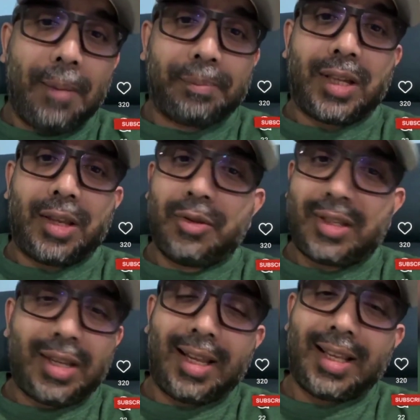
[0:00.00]
up and you
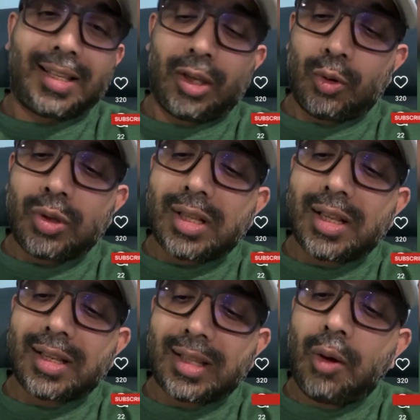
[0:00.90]
said he's a
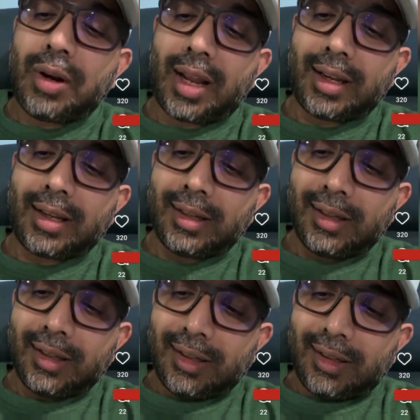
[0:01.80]
useless downline.
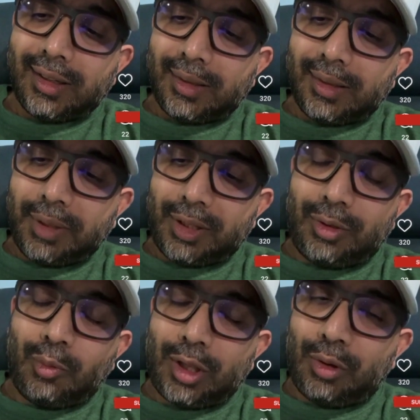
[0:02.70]

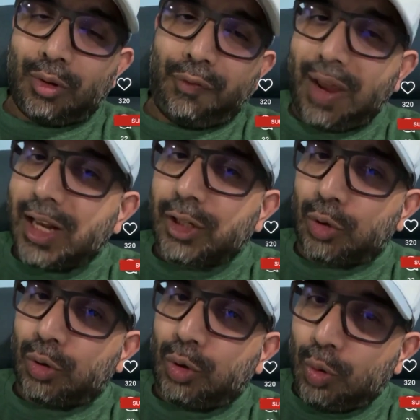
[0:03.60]
But what you failed
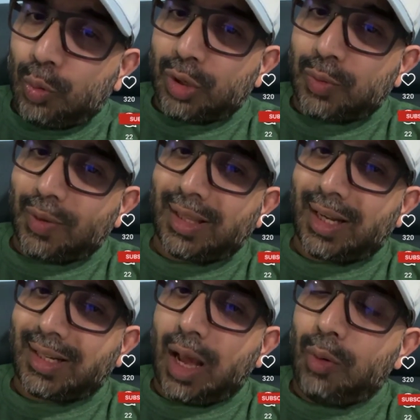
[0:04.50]
to do was when
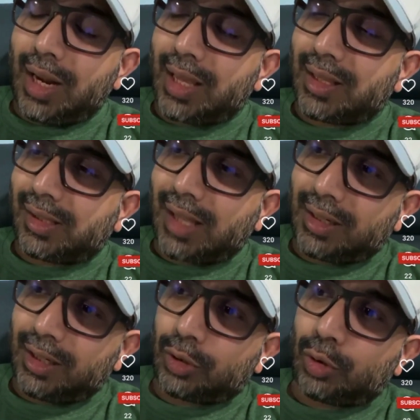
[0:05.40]
the downline
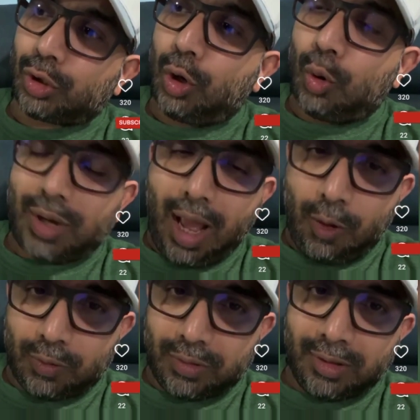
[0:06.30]
started to slow
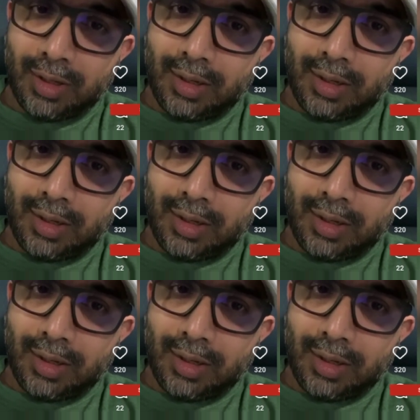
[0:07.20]
down,